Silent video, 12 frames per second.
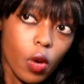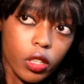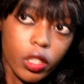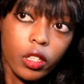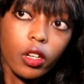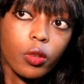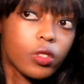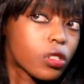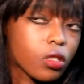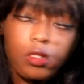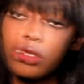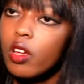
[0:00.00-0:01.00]
working
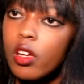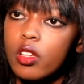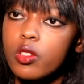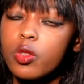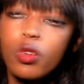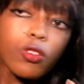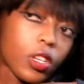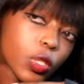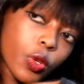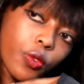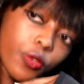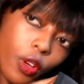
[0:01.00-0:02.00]
out, and so on
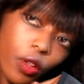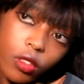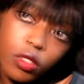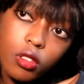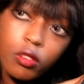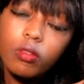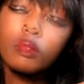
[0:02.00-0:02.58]
and so forth.